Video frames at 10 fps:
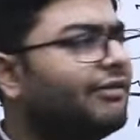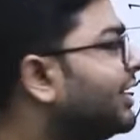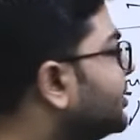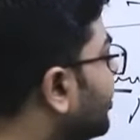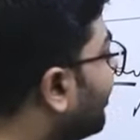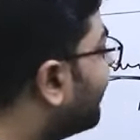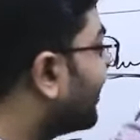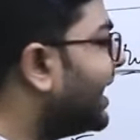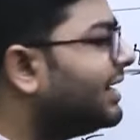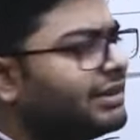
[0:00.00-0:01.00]
once you have
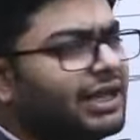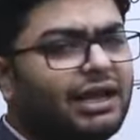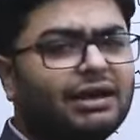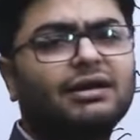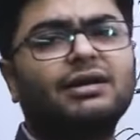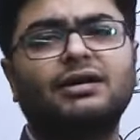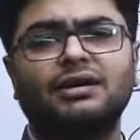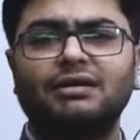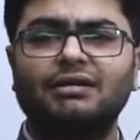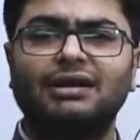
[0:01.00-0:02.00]
read the
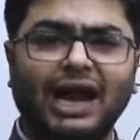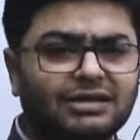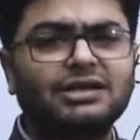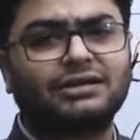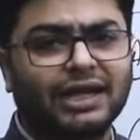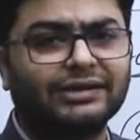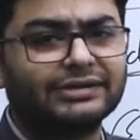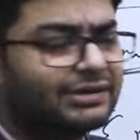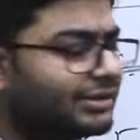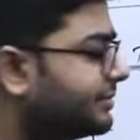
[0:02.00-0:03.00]
larger
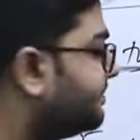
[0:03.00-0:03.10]
things.